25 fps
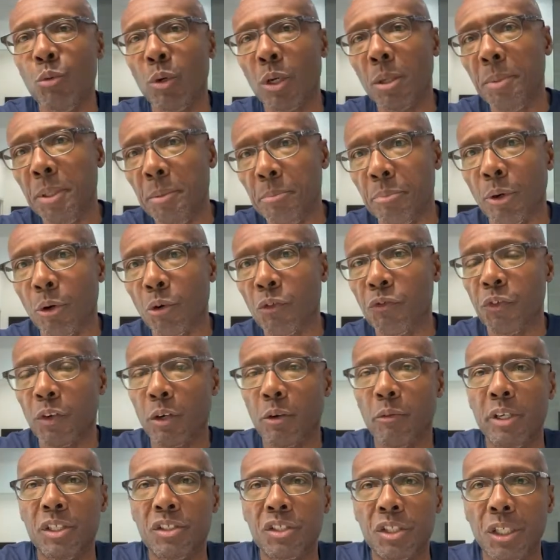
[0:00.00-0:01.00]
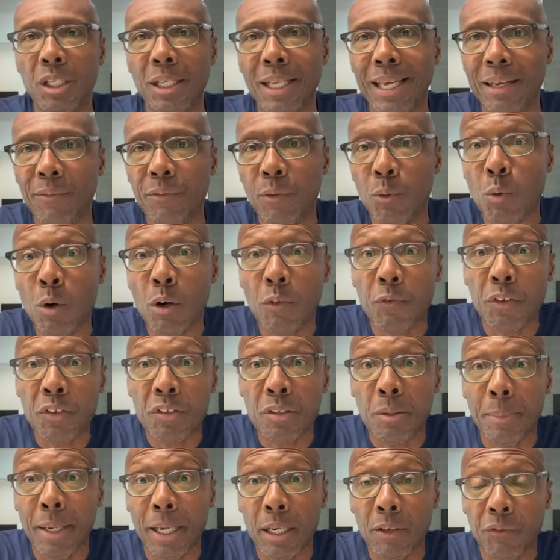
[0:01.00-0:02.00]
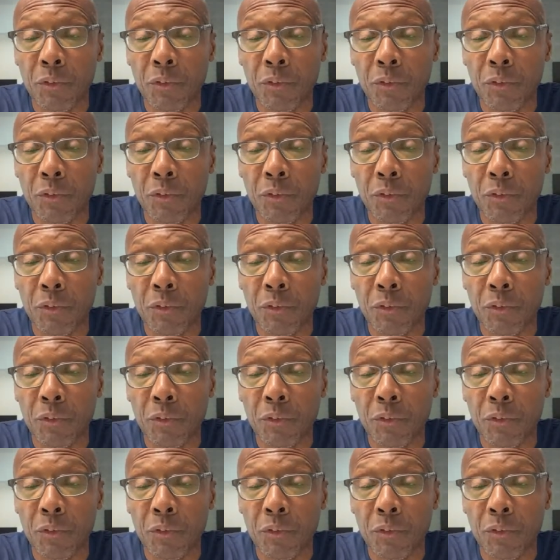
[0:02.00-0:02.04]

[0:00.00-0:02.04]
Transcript: want to be broke for the rest of your life and work for somebody